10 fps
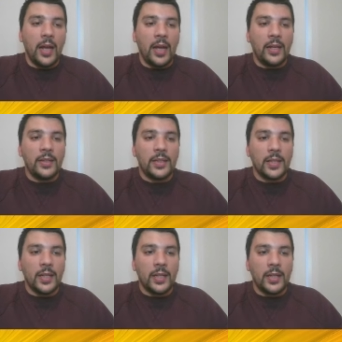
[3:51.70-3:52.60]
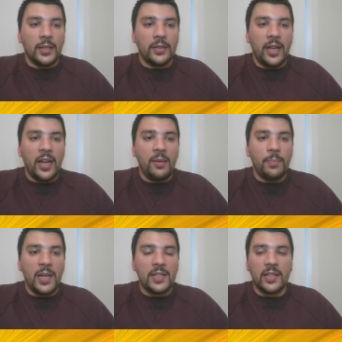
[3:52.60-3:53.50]
And uh, they
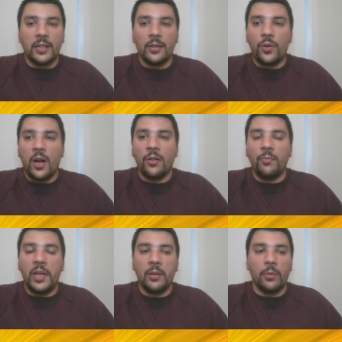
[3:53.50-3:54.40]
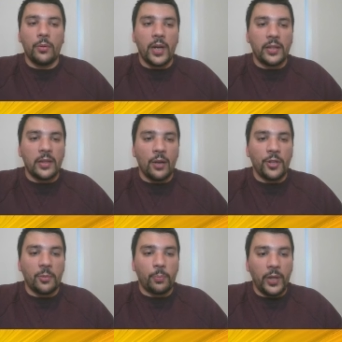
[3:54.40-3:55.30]
basically look unbeatable right now.
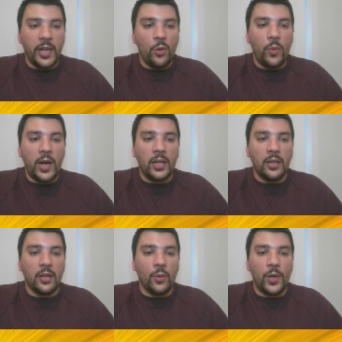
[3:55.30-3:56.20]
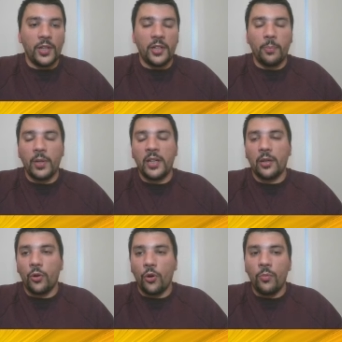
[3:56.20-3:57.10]
They're playing well, uh, whether they played
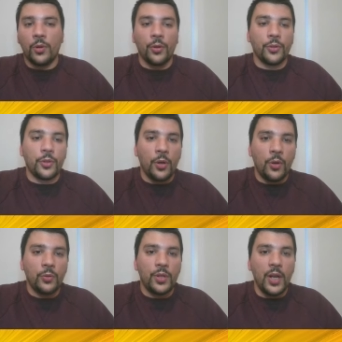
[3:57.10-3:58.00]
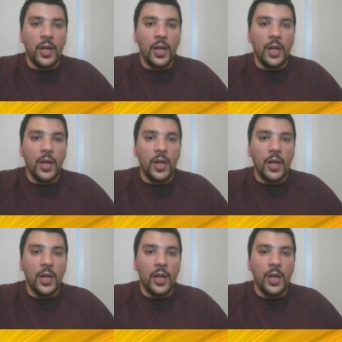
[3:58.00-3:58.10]
at home or on the road.